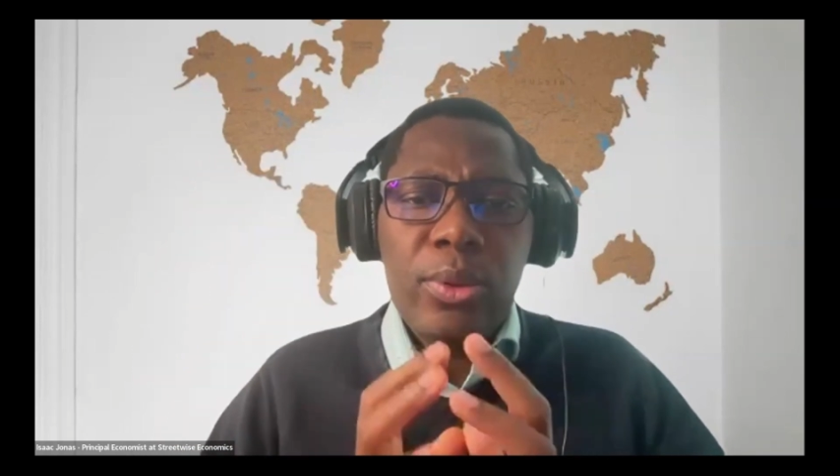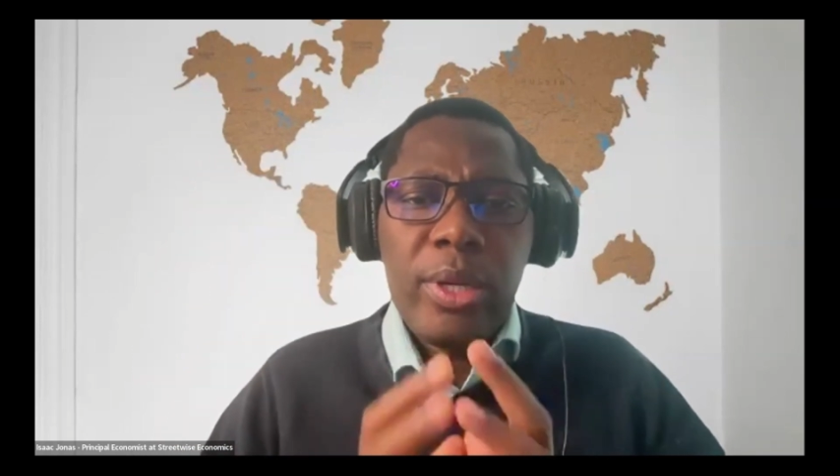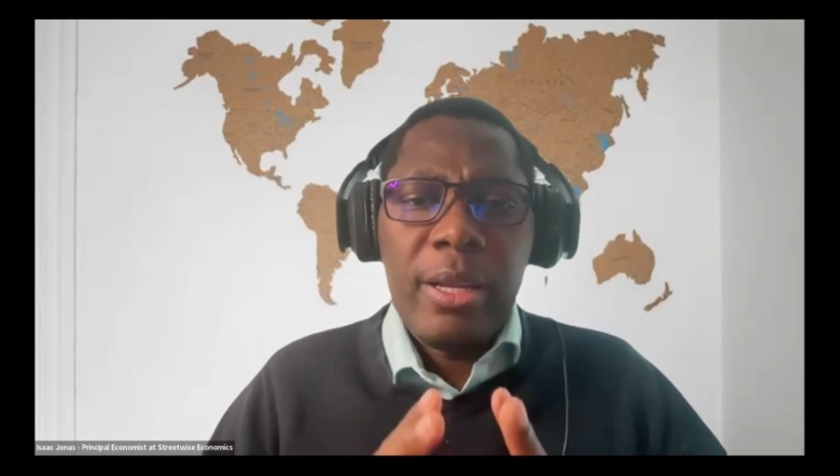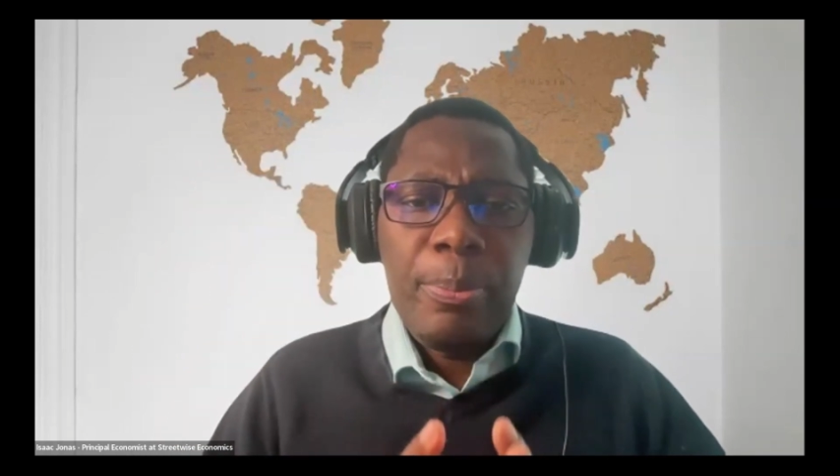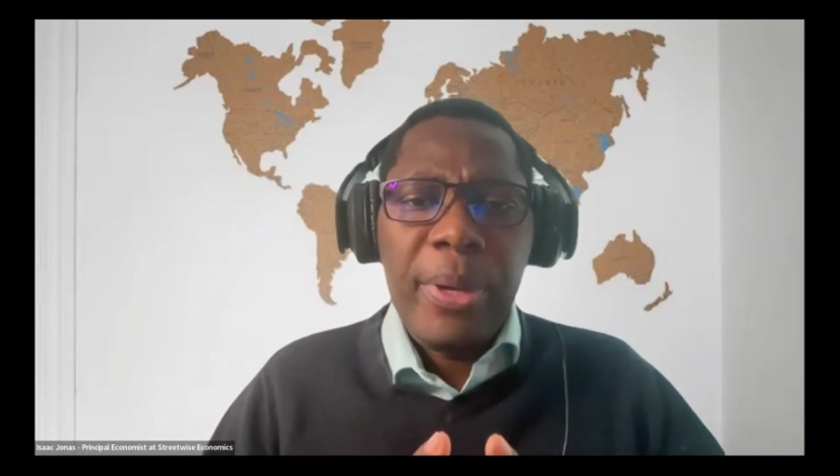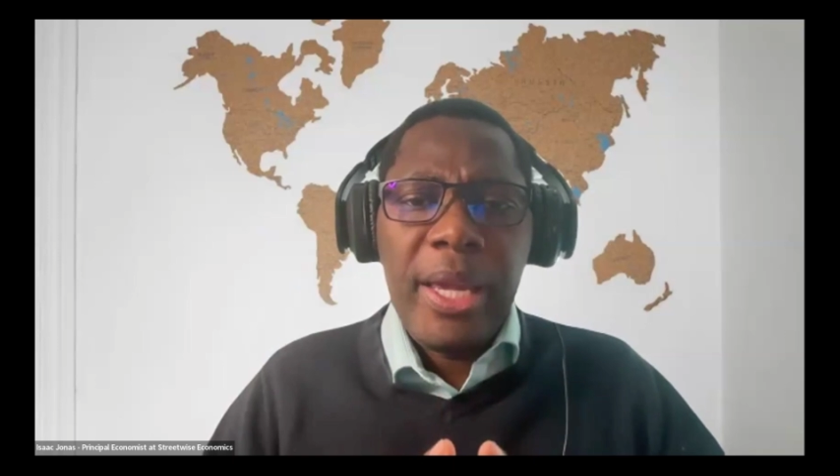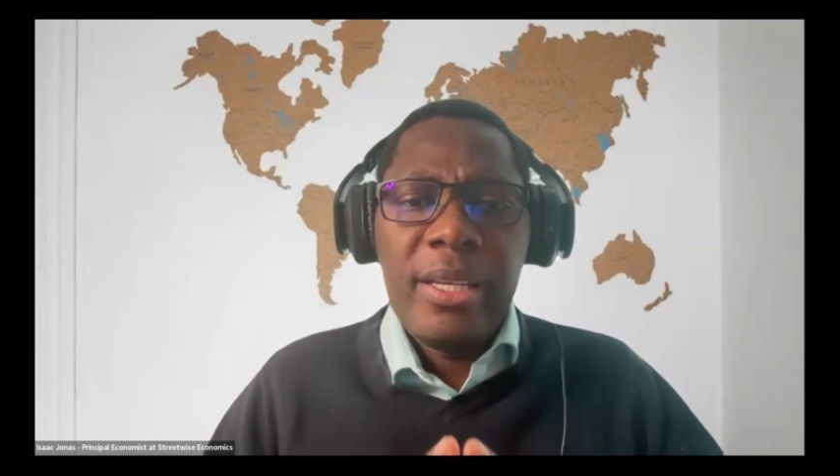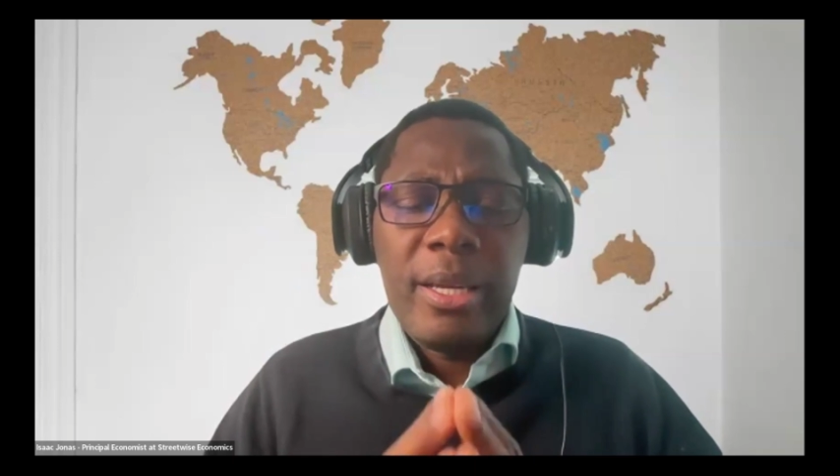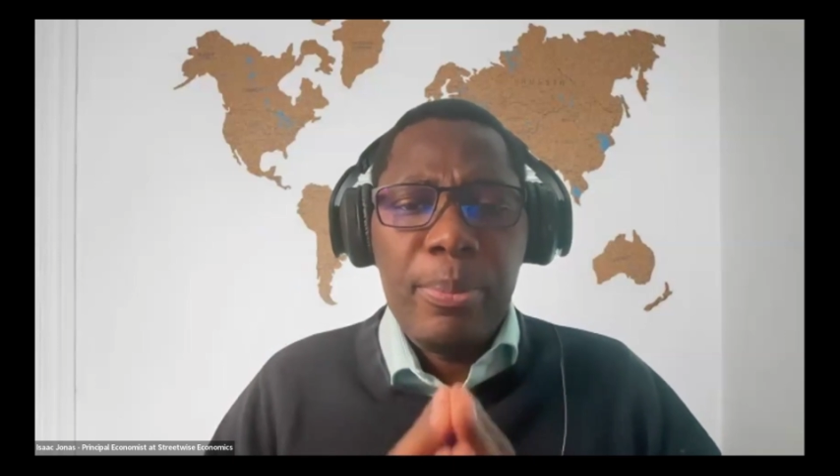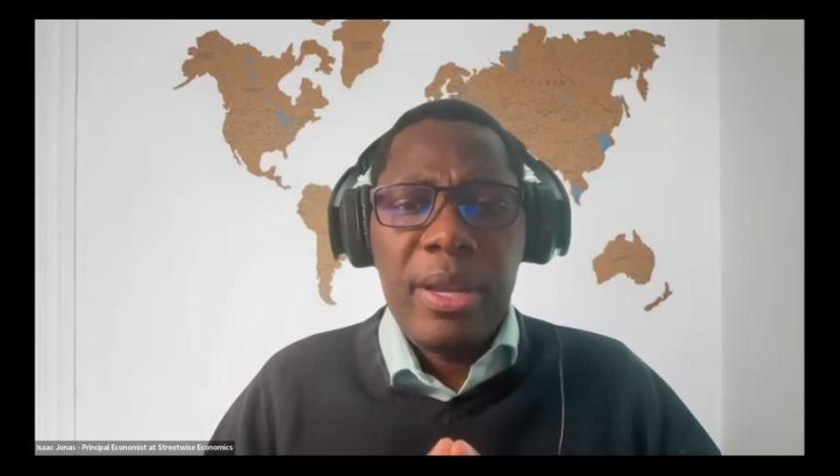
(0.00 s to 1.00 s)
you get
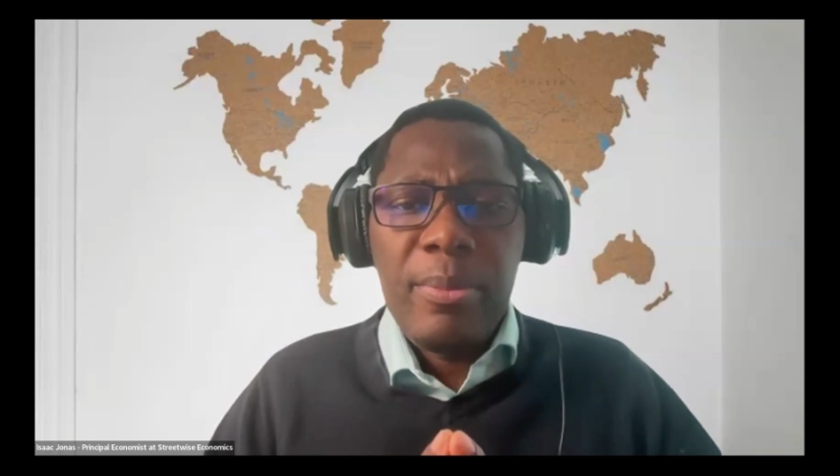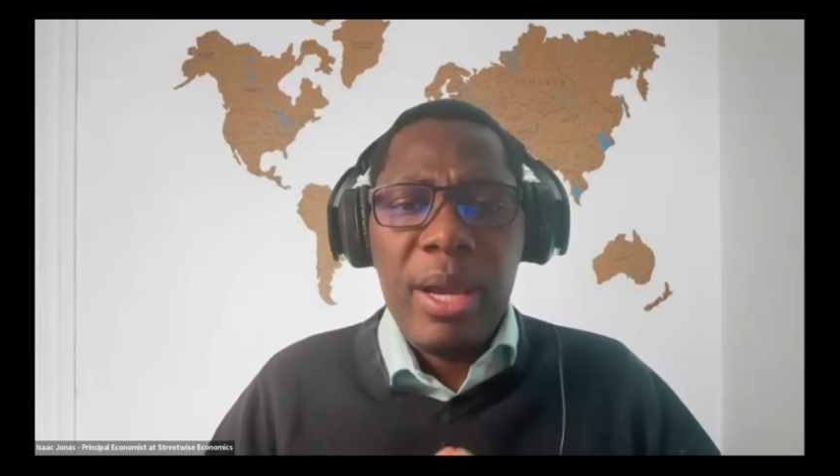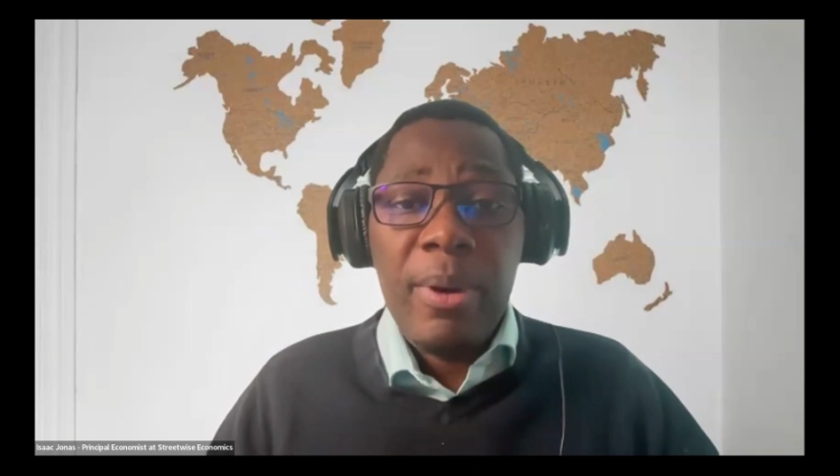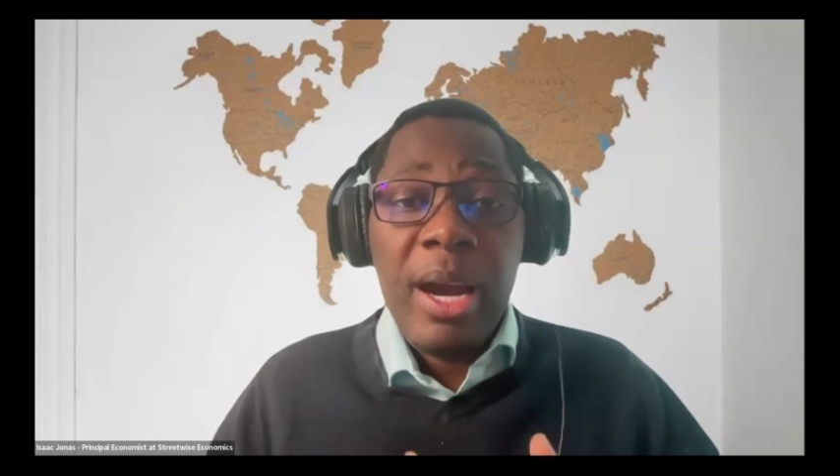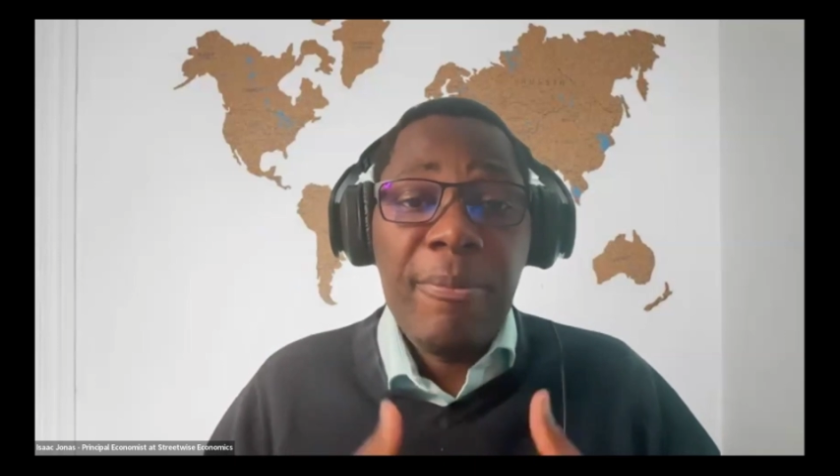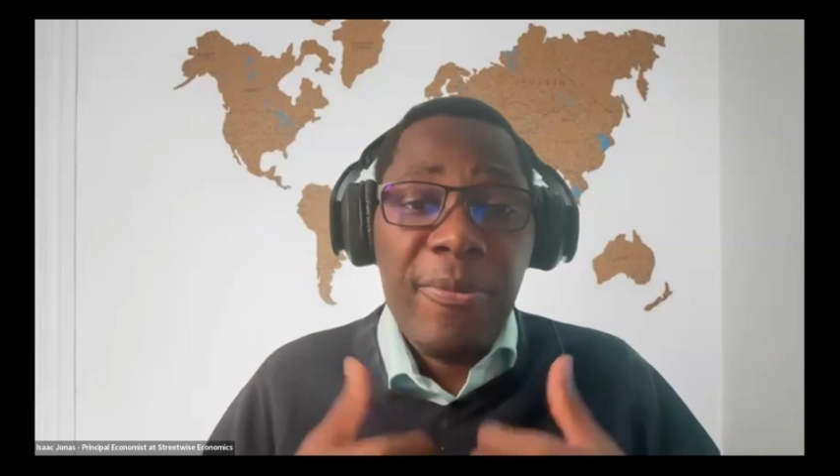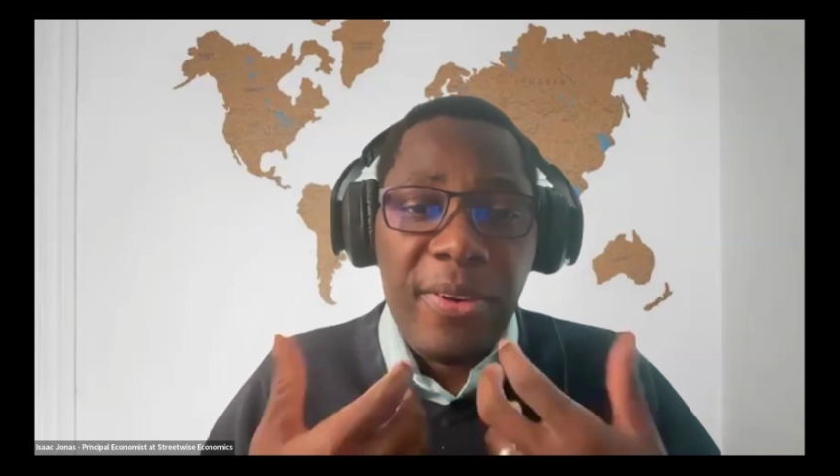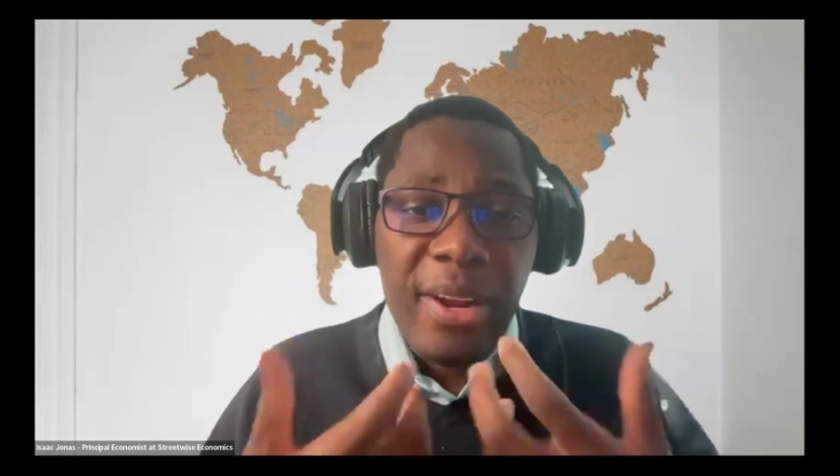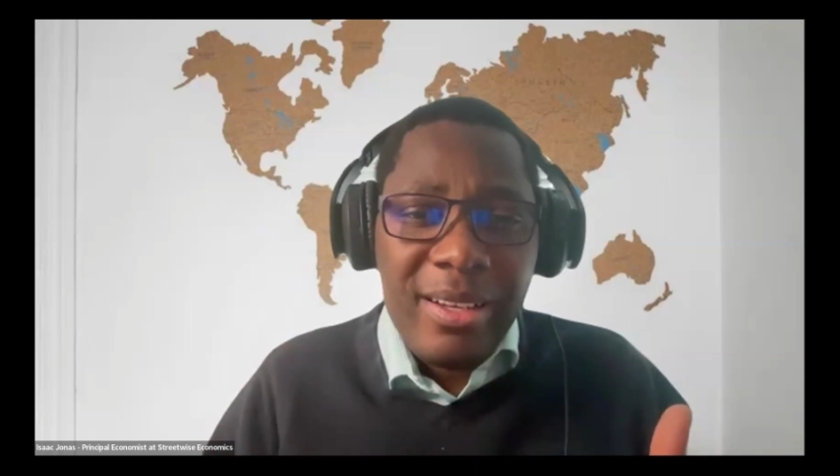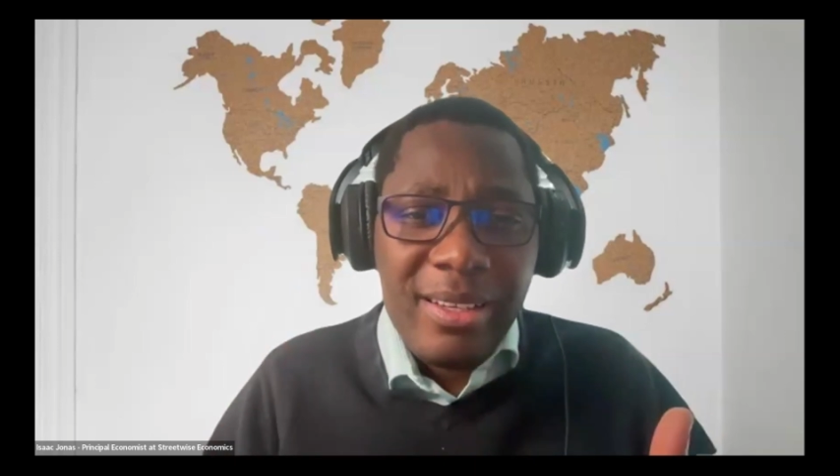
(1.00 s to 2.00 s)
paid a premium
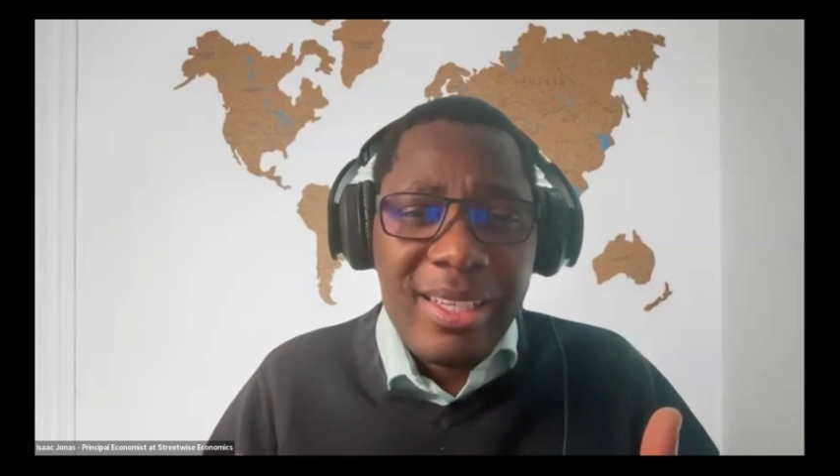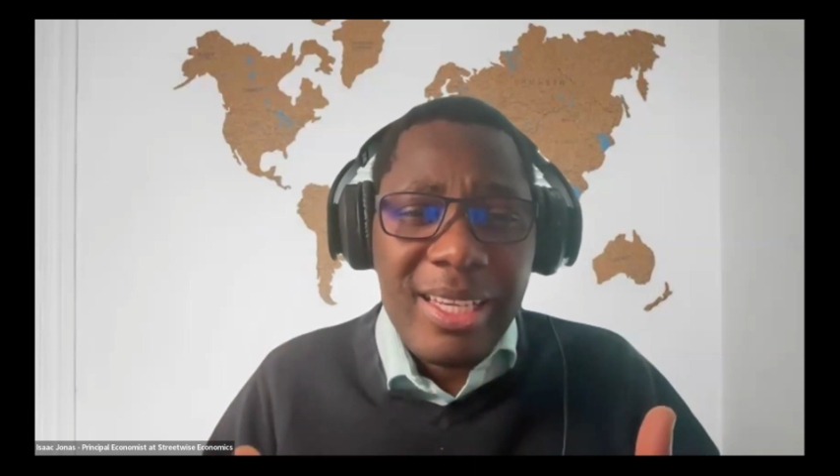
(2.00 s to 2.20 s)
upfront